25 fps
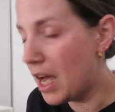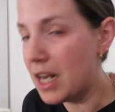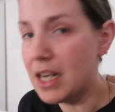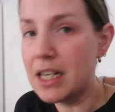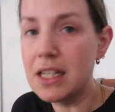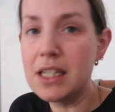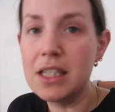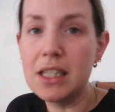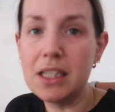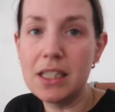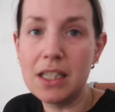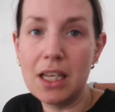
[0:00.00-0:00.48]

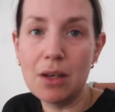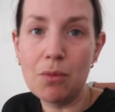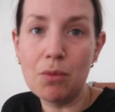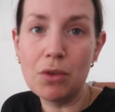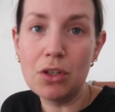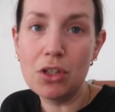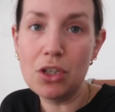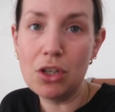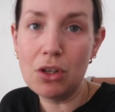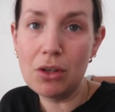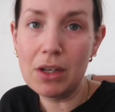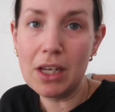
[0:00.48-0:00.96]
it's the same
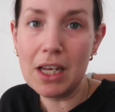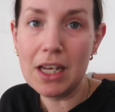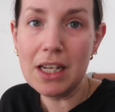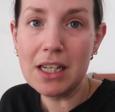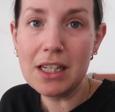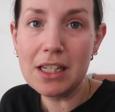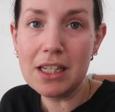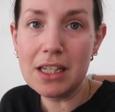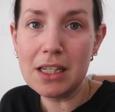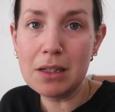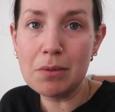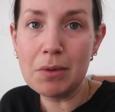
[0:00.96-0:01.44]
with two
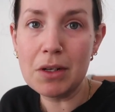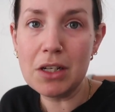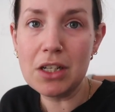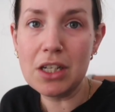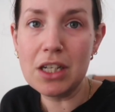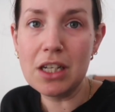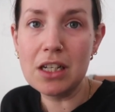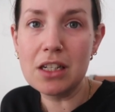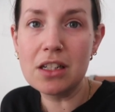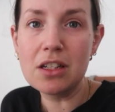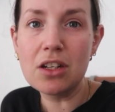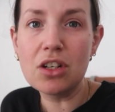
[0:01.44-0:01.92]
kids,
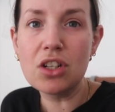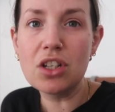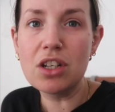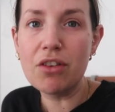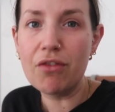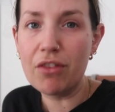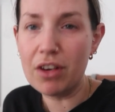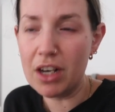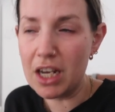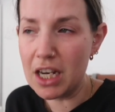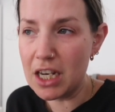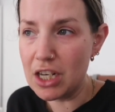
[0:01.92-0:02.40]
especially at such
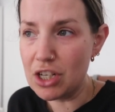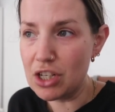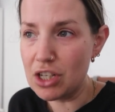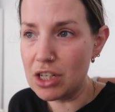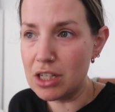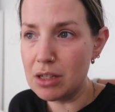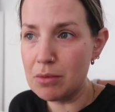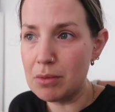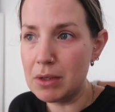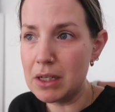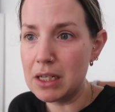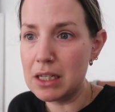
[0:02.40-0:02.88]
different
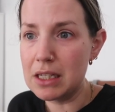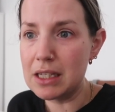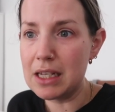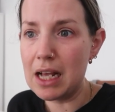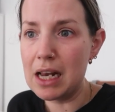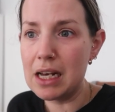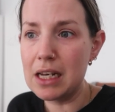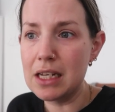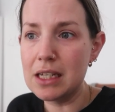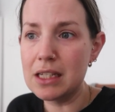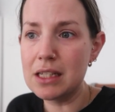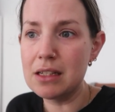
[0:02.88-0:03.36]
ages because
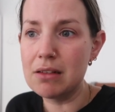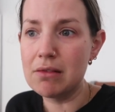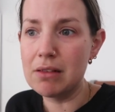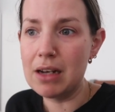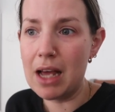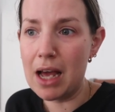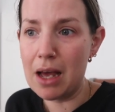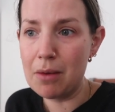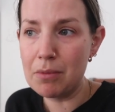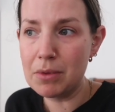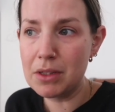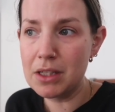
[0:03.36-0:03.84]
Elliot still
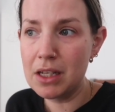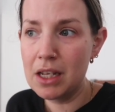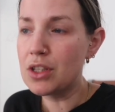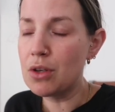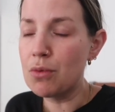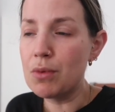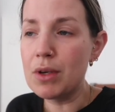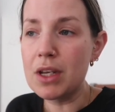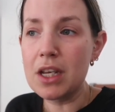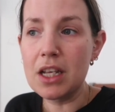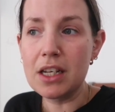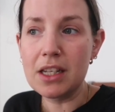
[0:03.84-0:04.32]
naps.
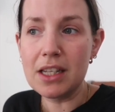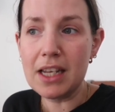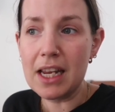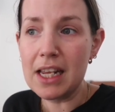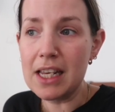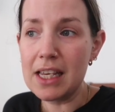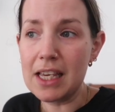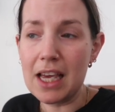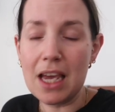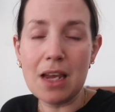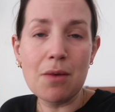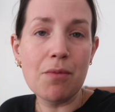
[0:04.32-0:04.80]
So we could
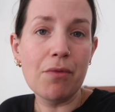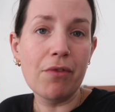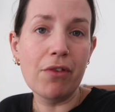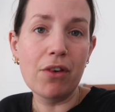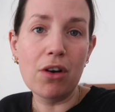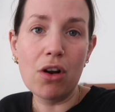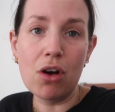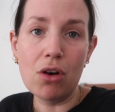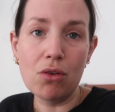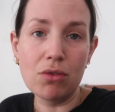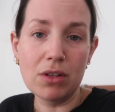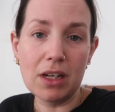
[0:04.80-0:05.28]
take Gabe for
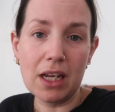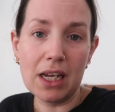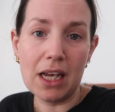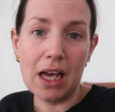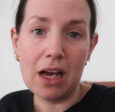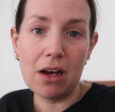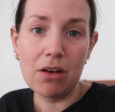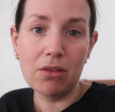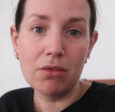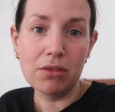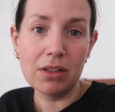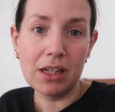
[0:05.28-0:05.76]
a whole day
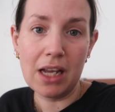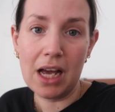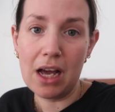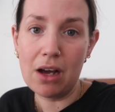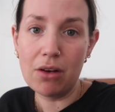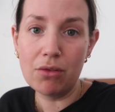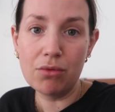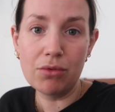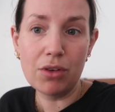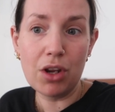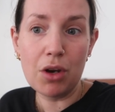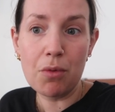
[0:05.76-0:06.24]
out
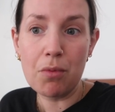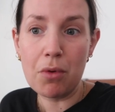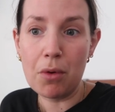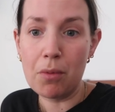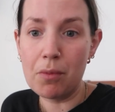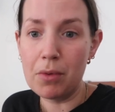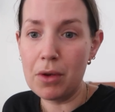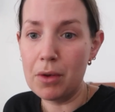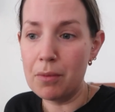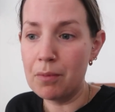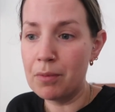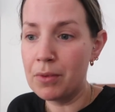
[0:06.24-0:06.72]
now, no
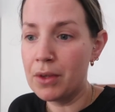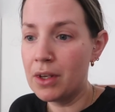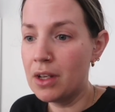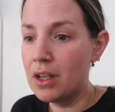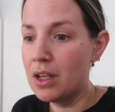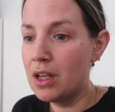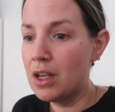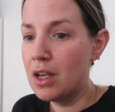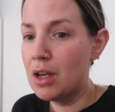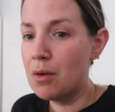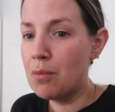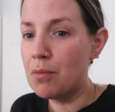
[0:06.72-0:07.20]
problem.
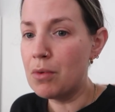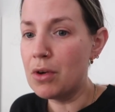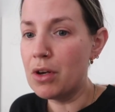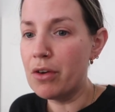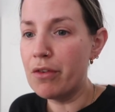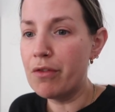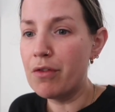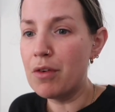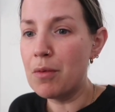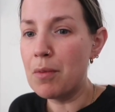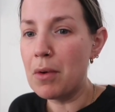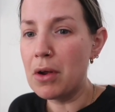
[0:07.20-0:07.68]

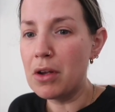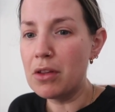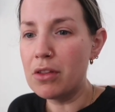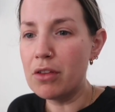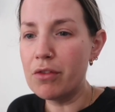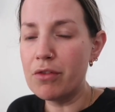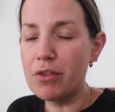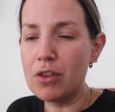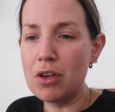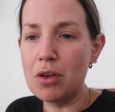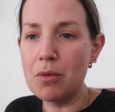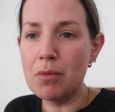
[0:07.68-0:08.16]
But for both
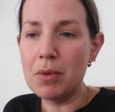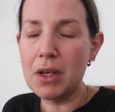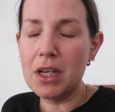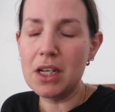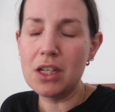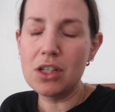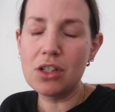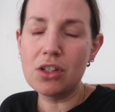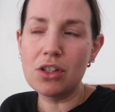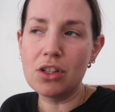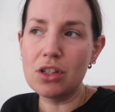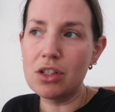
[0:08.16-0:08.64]
of them,
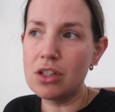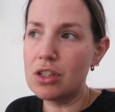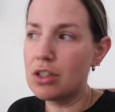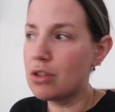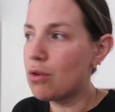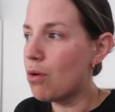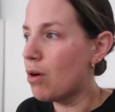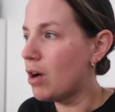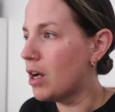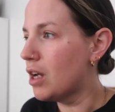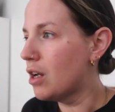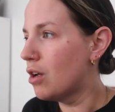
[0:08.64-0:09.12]
it's just
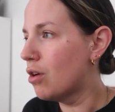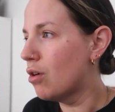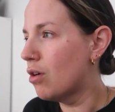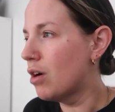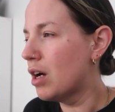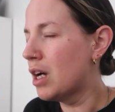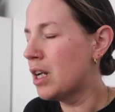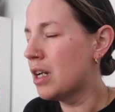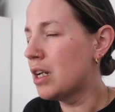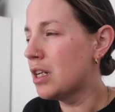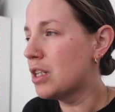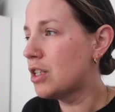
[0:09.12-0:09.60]
quite a lot.
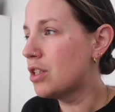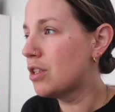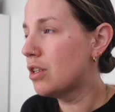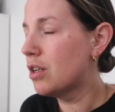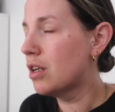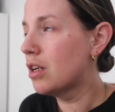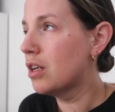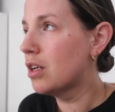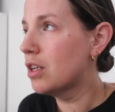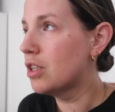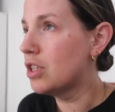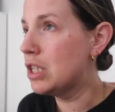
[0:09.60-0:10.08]
And I
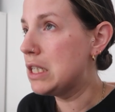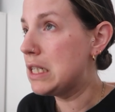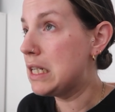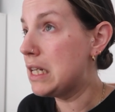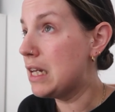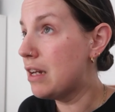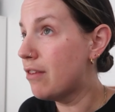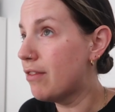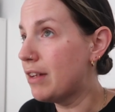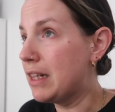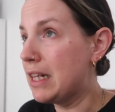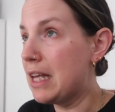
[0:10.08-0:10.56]
just,
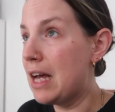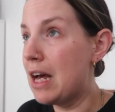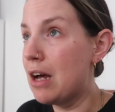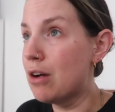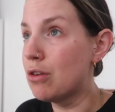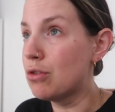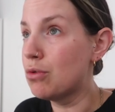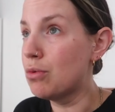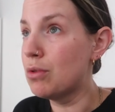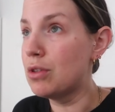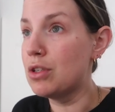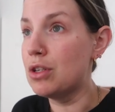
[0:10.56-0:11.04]
leaving the
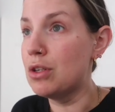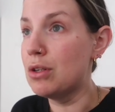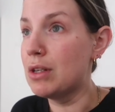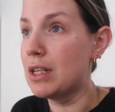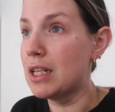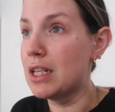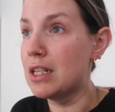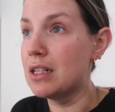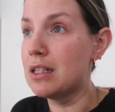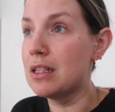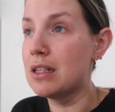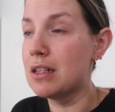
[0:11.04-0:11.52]
house with two
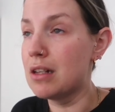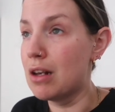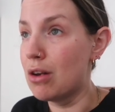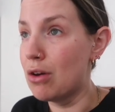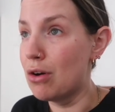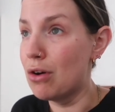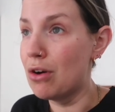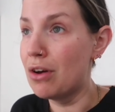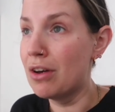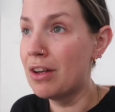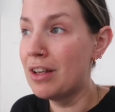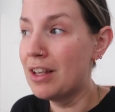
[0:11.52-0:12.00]
kids is a
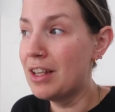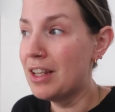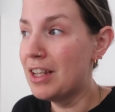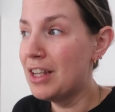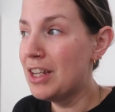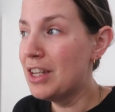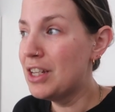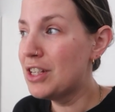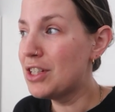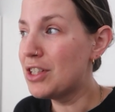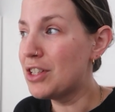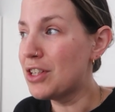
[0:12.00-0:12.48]
lot.
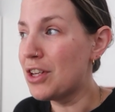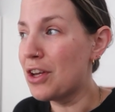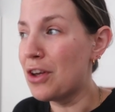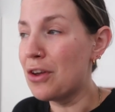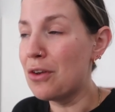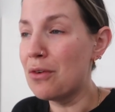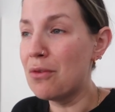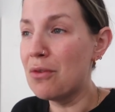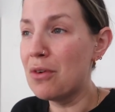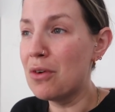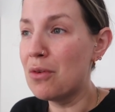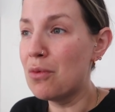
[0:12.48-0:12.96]

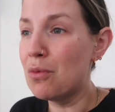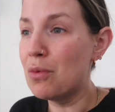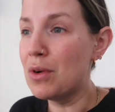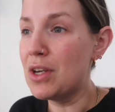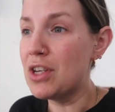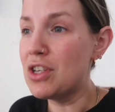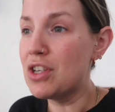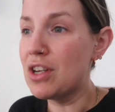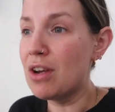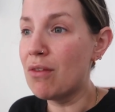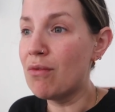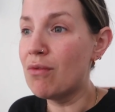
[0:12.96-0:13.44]
So we
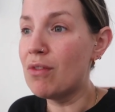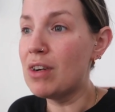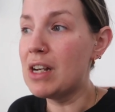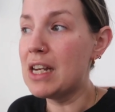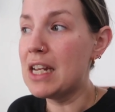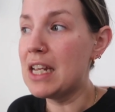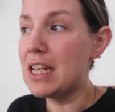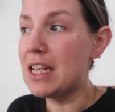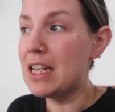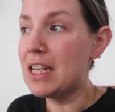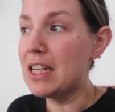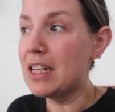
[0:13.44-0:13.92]

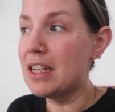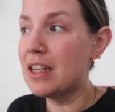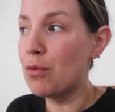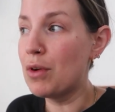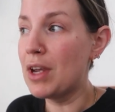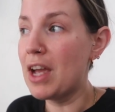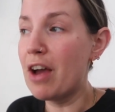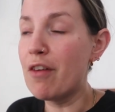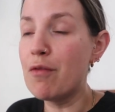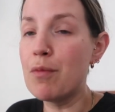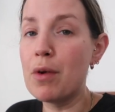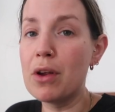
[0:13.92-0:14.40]
generally, if
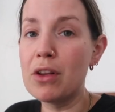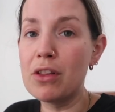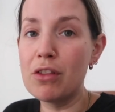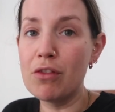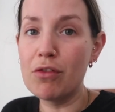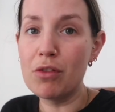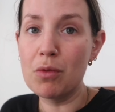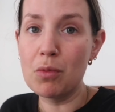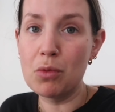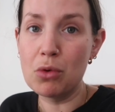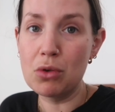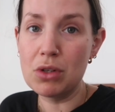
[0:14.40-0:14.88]
we have both
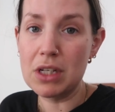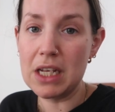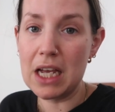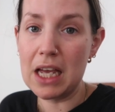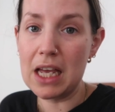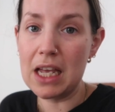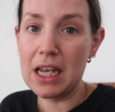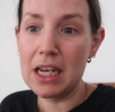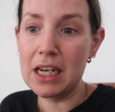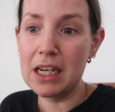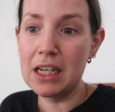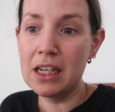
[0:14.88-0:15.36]
of them all
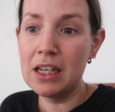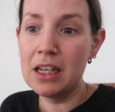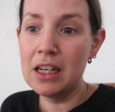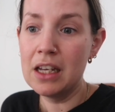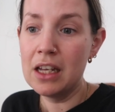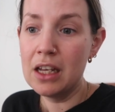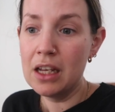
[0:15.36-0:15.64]
day,